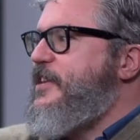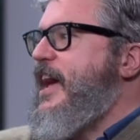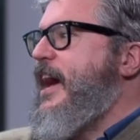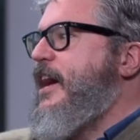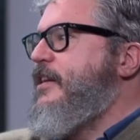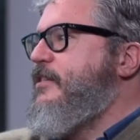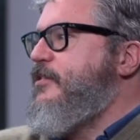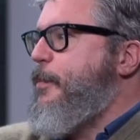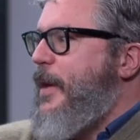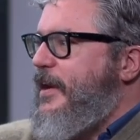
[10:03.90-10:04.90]
and
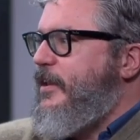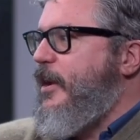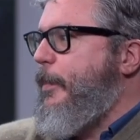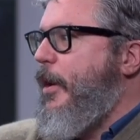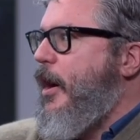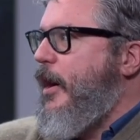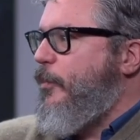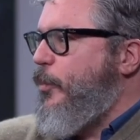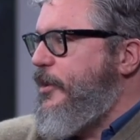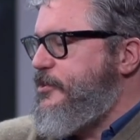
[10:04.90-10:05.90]
dependent
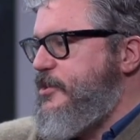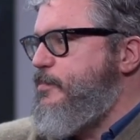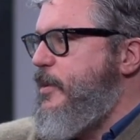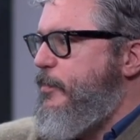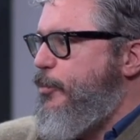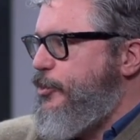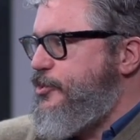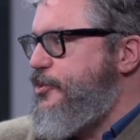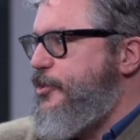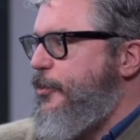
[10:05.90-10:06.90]
upon where she's being
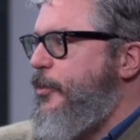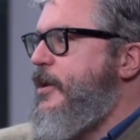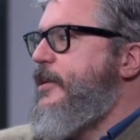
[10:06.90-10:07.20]
pushed to.